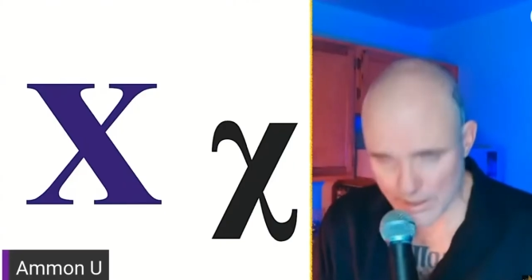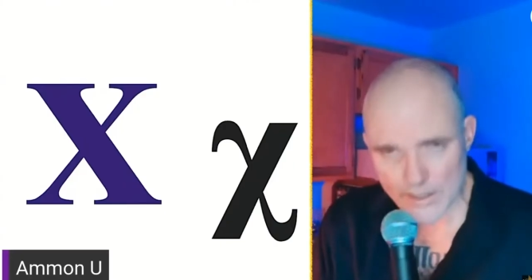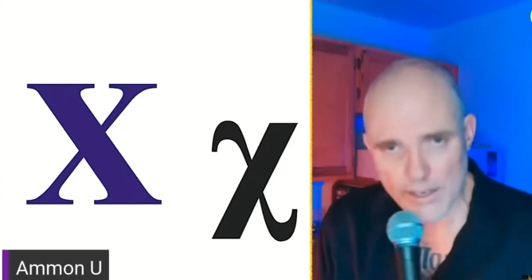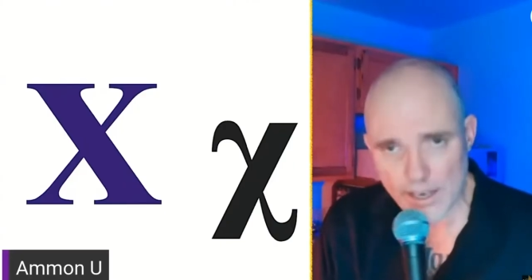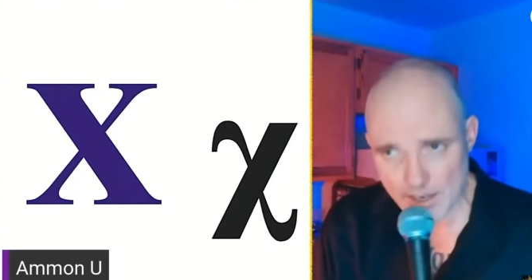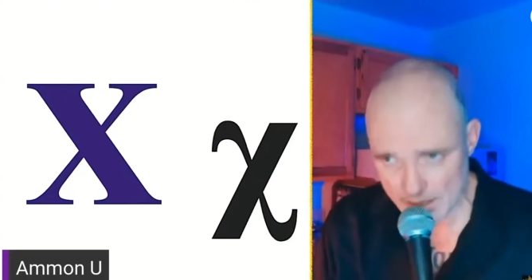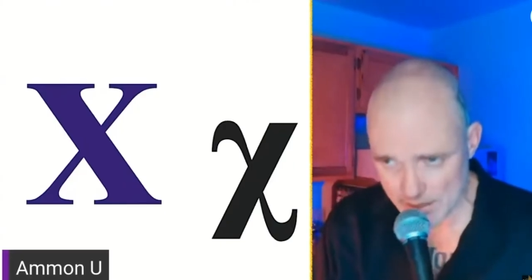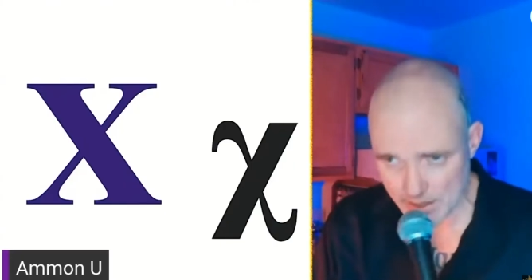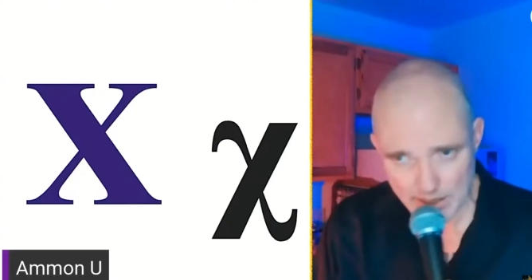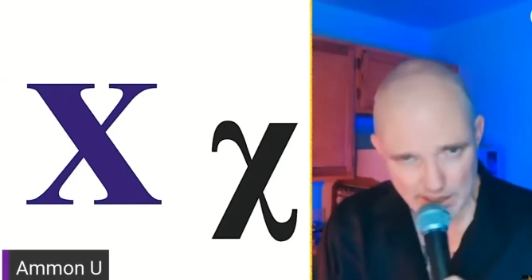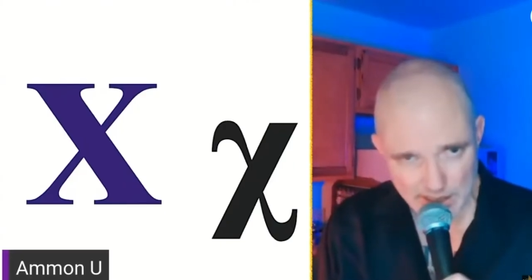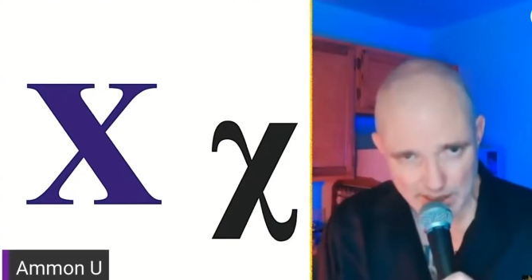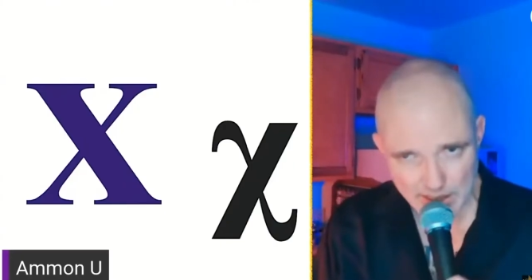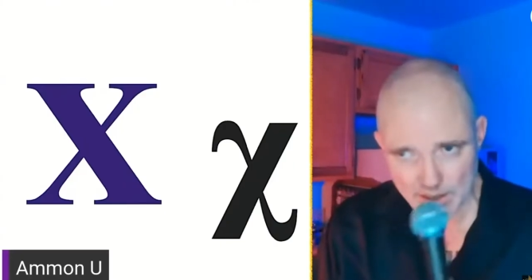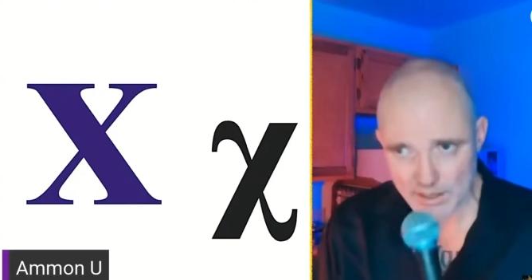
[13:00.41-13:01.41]
Yeah, he did.
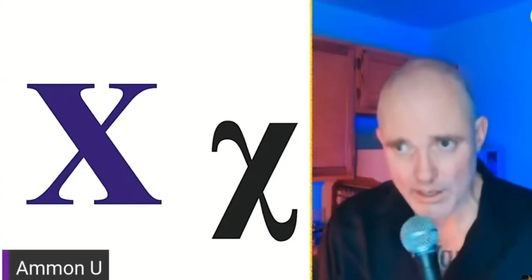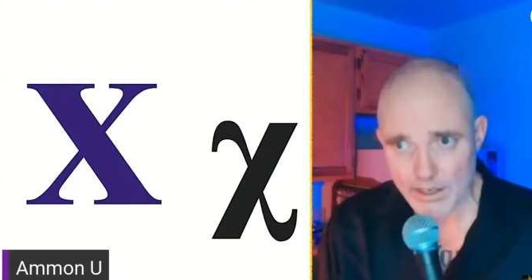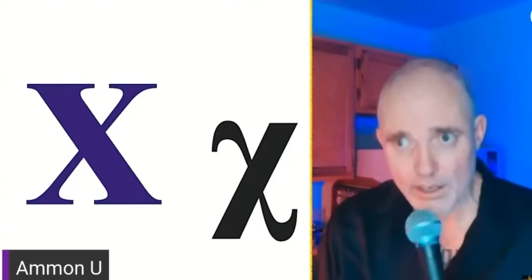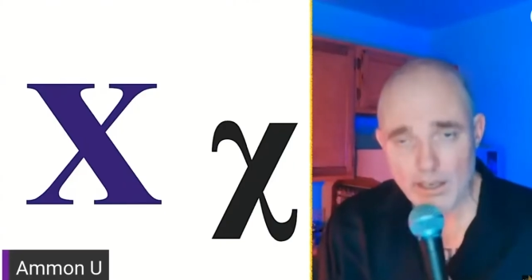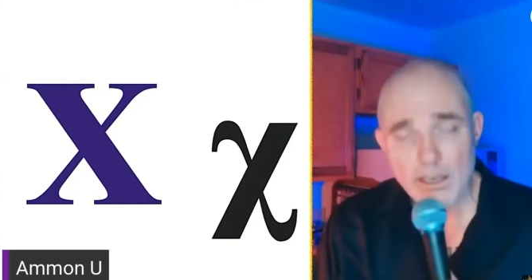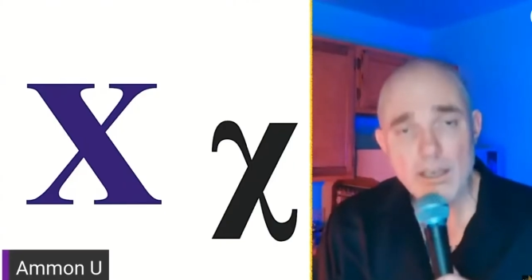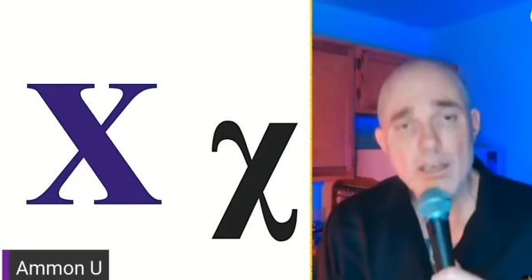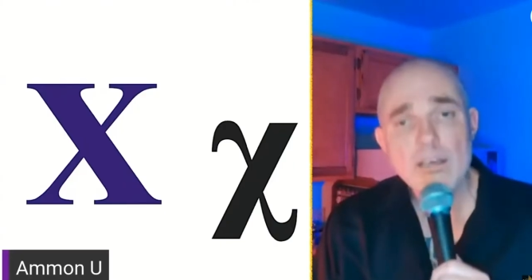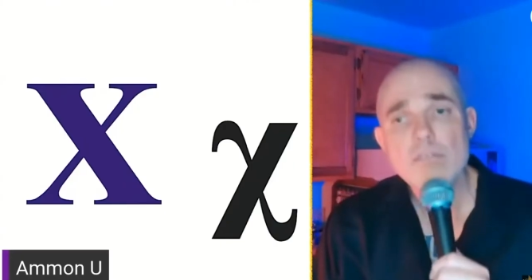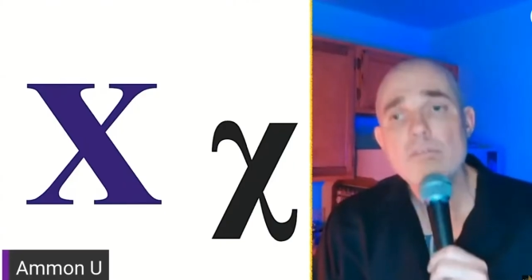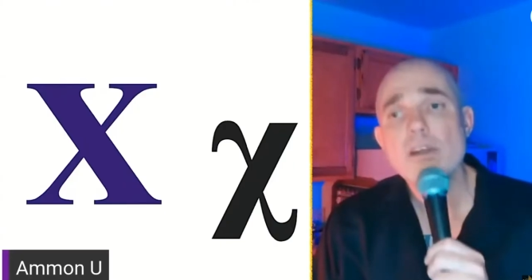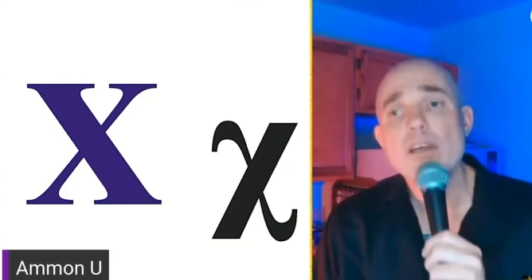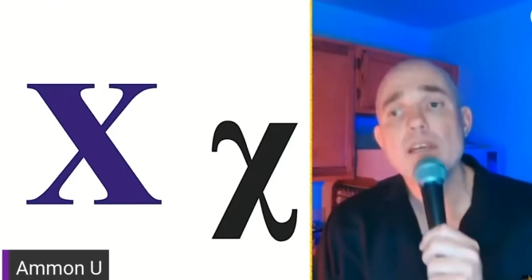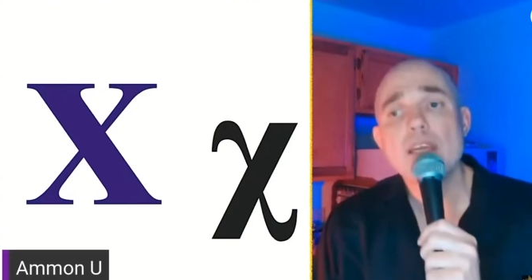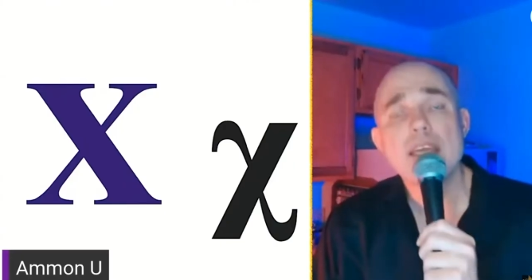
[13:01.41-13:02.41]

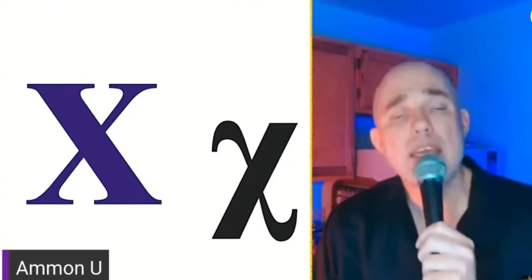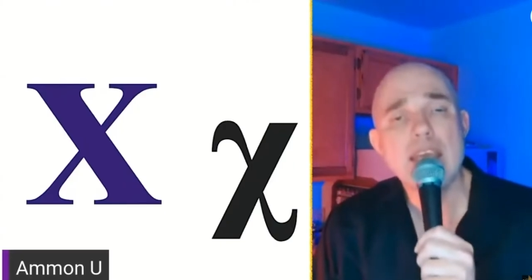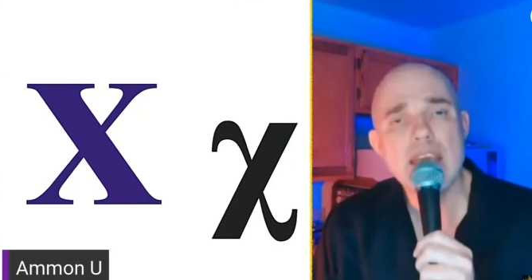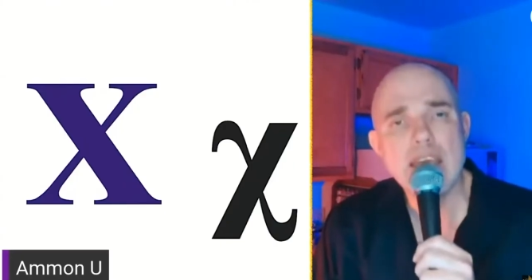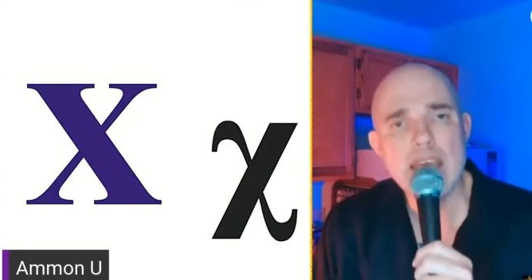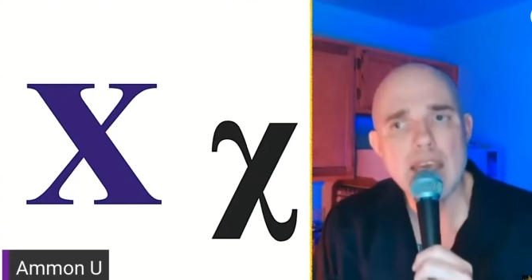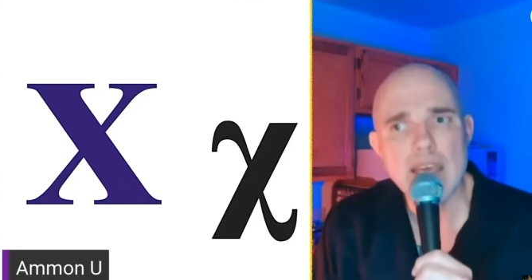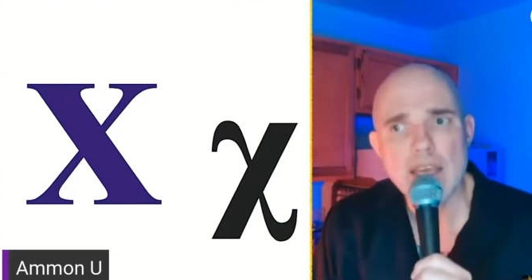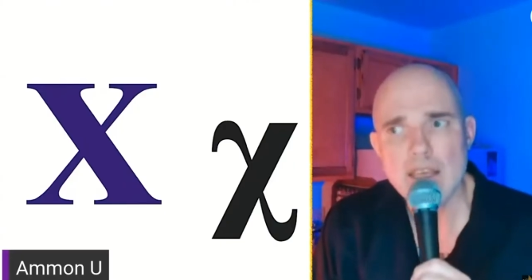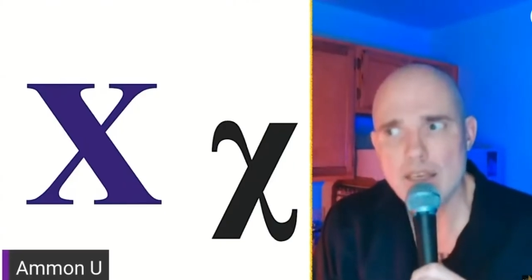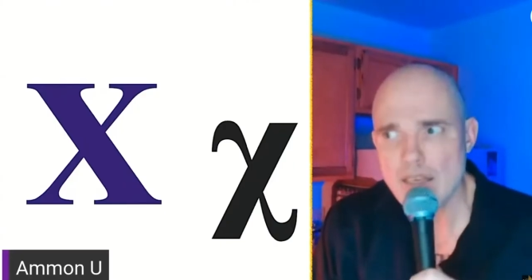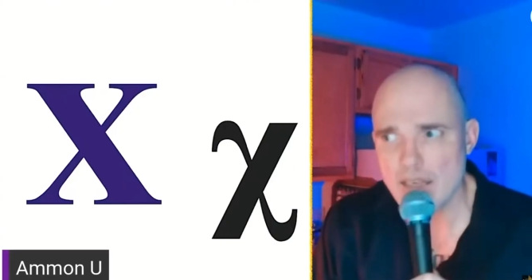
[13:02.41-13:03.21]
Right? He.